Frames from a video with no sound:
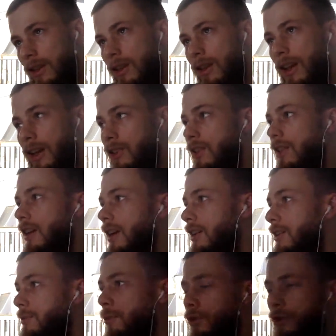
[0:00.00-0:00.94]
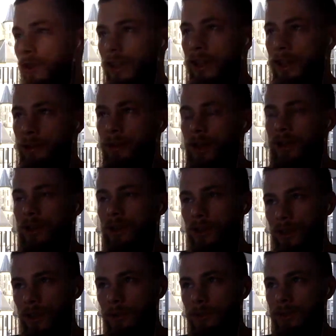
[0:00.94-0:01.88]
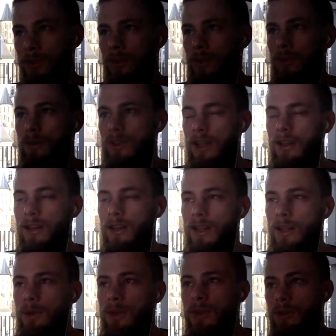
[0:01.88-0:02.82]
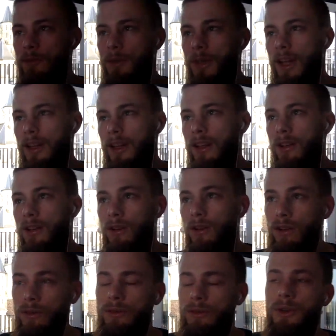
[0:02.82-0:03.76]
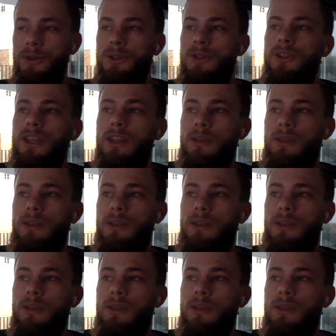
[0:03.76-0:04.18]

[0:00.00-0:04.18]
It actually has more link relationships, so technically we should be adding all of those link